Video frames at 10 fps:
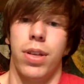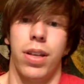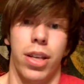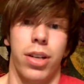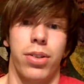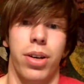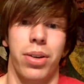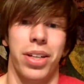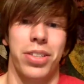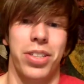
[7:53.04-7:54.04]
the year's out
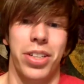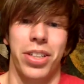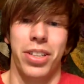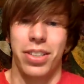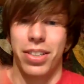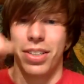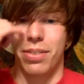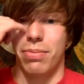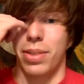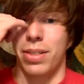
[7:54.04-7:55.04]
next year.
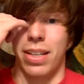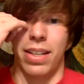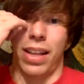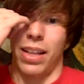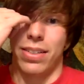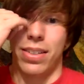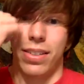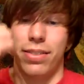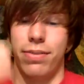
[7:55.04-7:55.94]
Because then that's it.